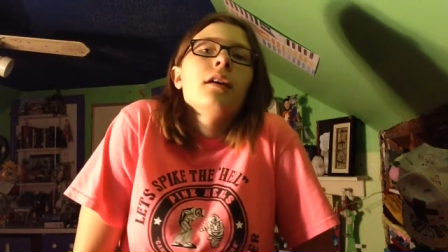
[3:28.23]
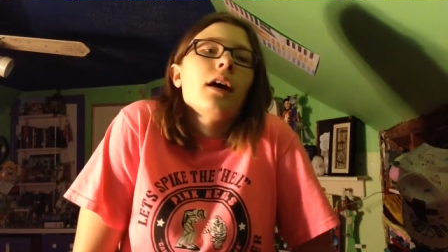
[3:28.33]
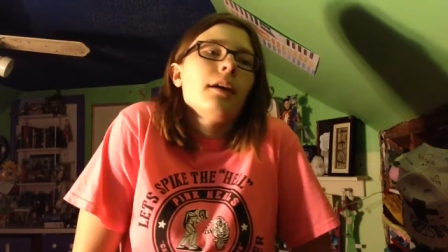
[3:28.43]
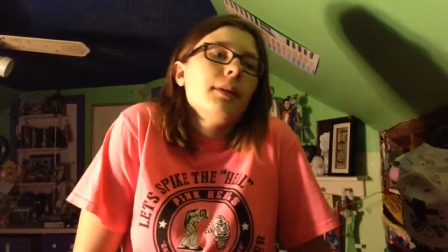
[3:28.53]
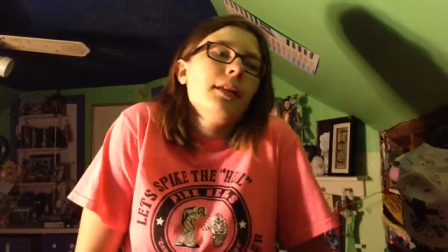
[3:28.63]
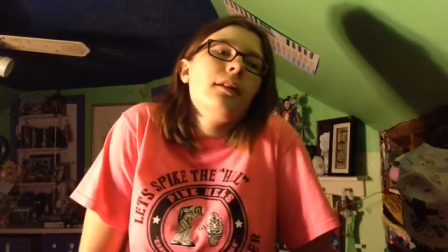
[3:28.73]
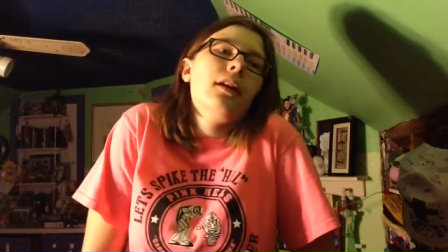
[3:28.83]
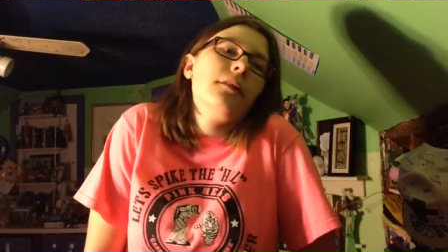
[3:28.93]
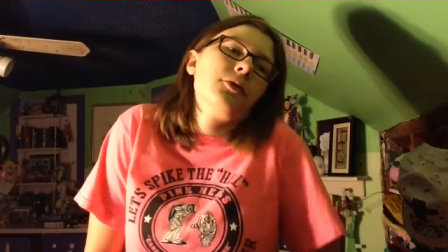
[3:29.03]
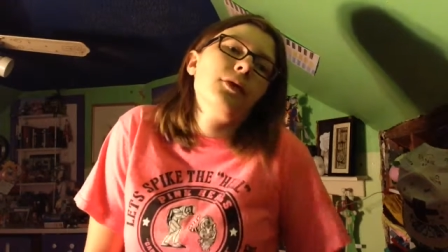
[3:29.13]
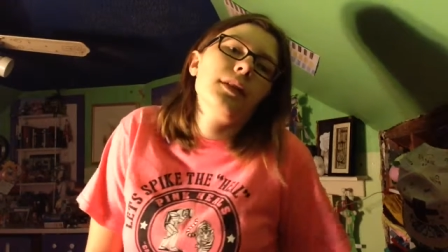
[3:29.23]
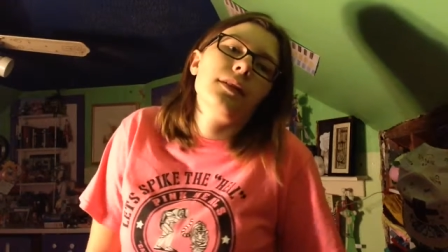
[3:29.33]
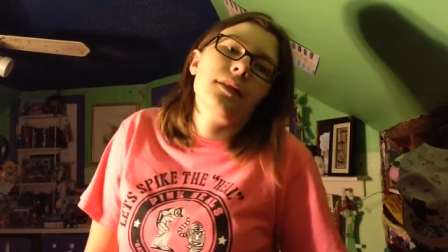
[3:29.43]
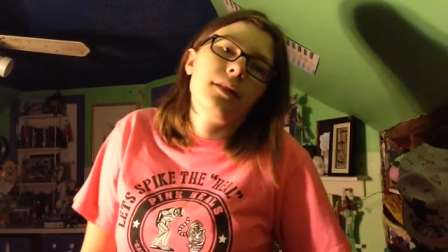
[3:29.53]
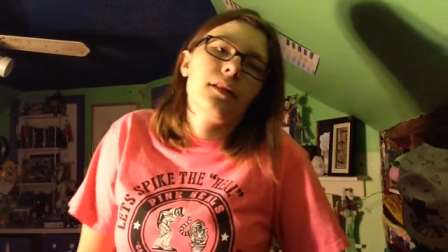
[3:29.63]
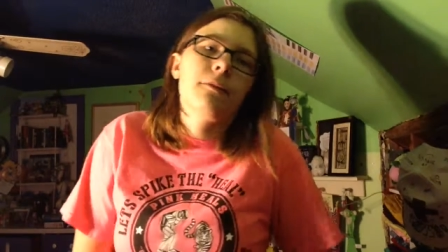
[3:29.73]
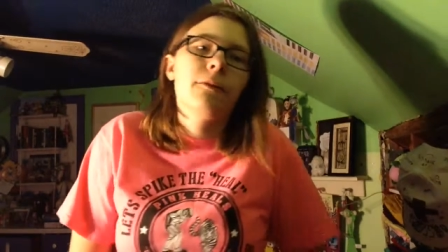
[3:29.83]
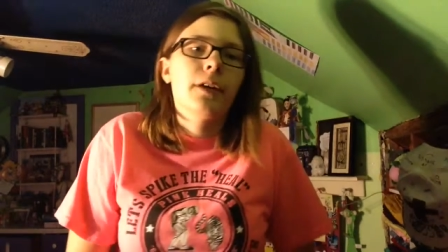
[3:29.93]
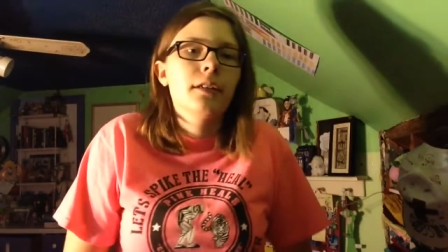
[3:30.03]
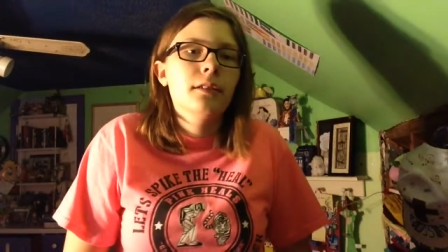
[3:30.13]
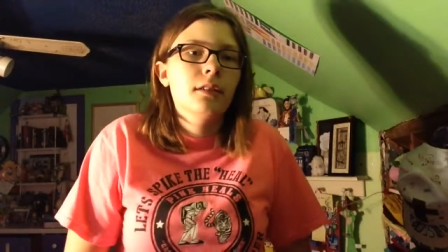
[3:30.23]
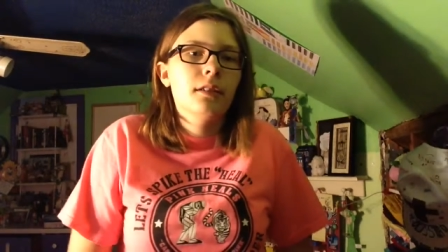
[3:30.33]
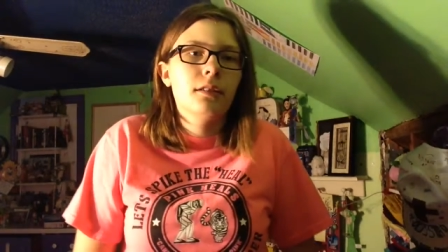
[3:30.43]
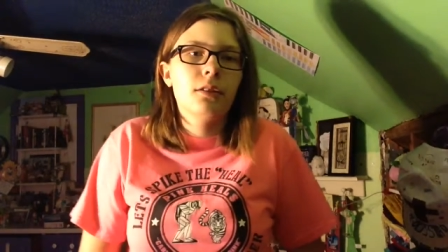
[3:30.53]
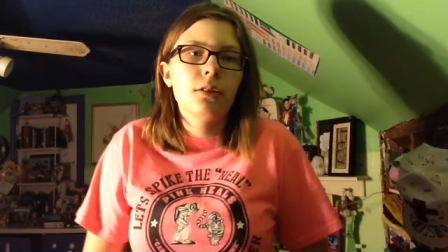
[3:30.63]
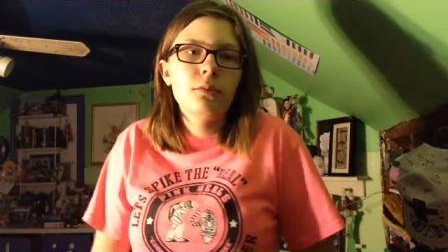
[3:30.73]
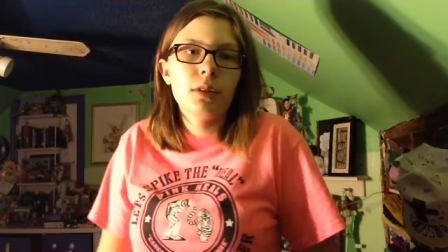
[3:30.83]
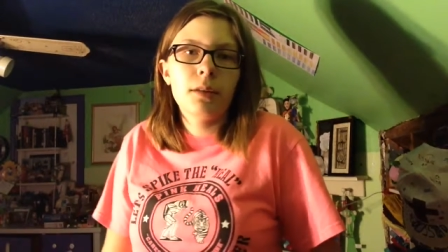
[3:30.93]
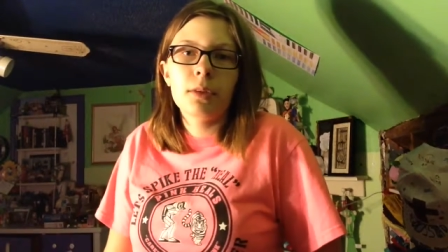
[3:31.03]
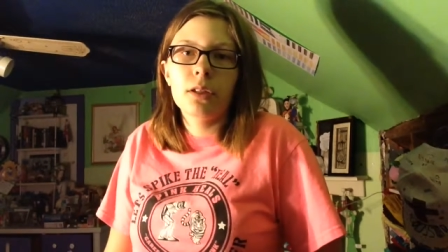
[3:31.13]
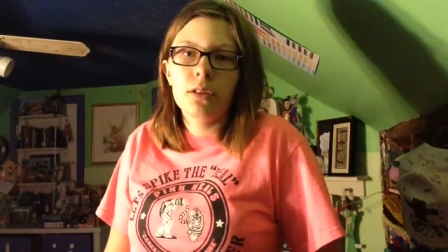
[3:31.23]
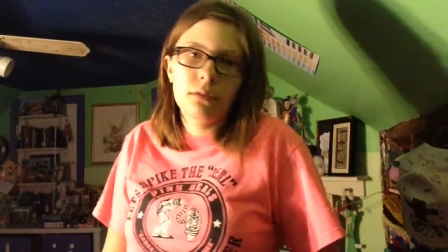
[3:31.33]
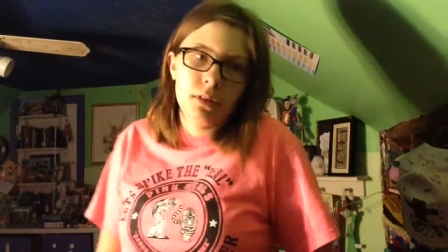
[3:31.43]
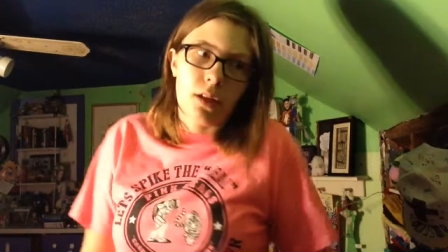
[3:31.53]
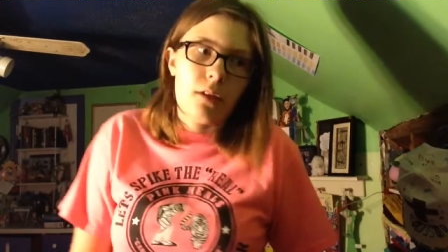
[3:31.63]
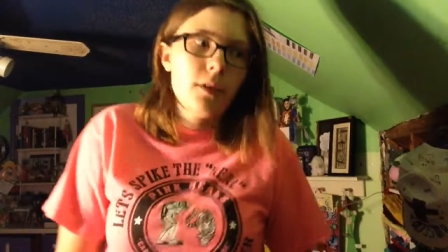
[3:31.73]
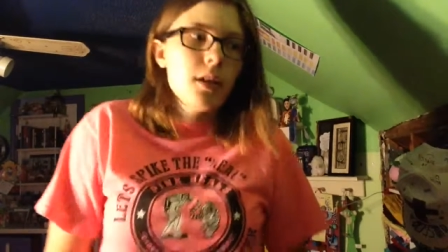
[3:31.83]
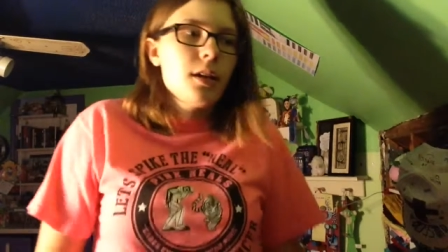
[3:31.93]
I made the life choices and I finally know what I'm gonna do in life.